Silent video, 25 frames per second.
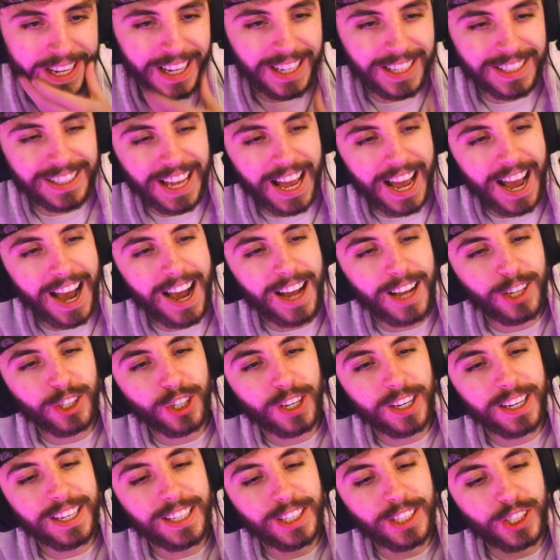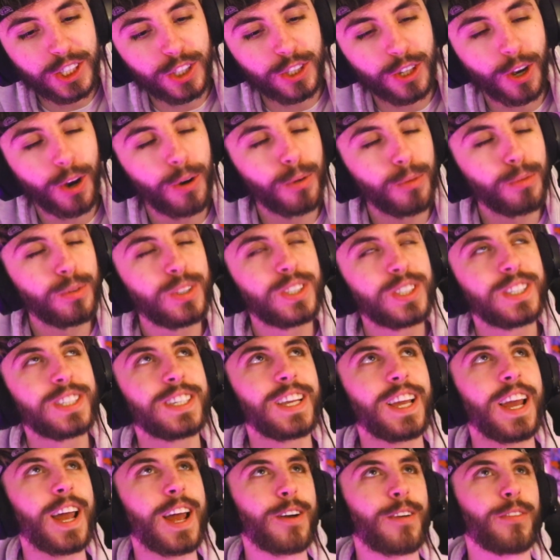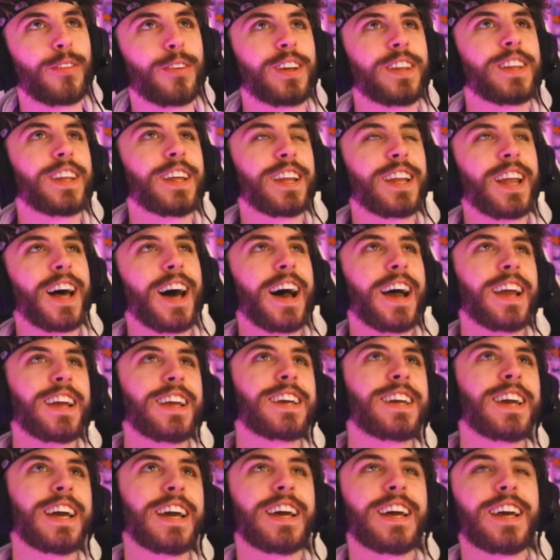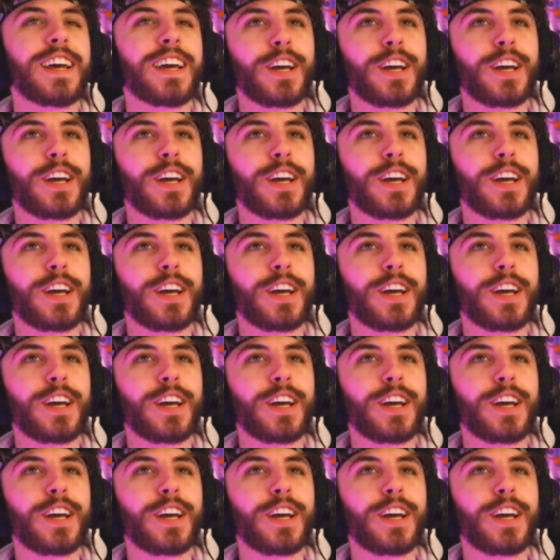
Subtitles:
It's actually so scary that, like,